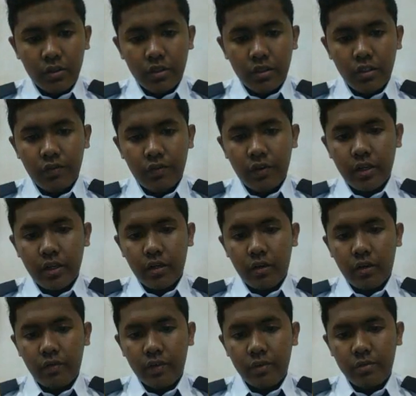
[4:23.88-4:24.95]
in front
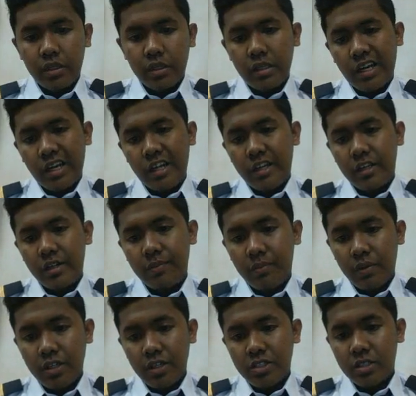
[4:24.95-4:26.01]
of the mirror at the
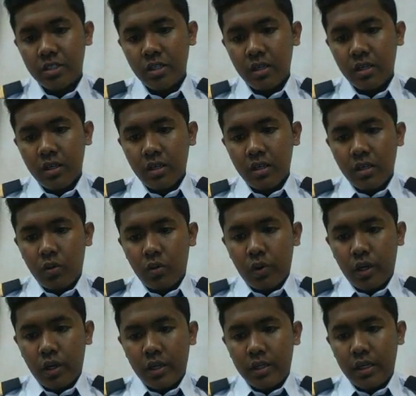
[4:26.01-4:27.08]
place
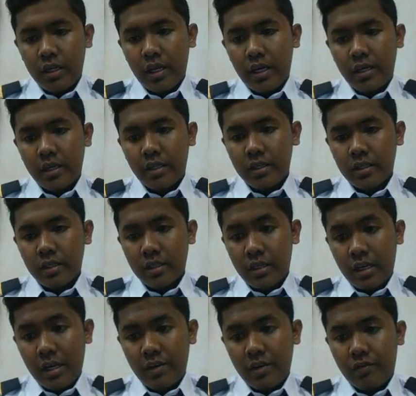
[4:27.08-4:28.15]
where the light
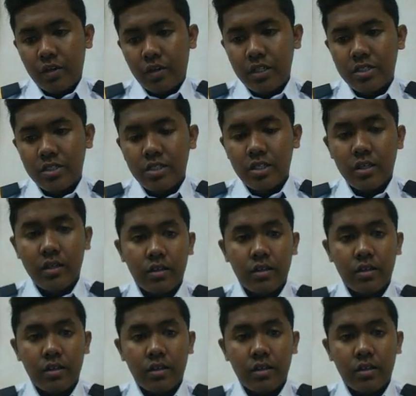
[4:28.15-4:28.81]
focus.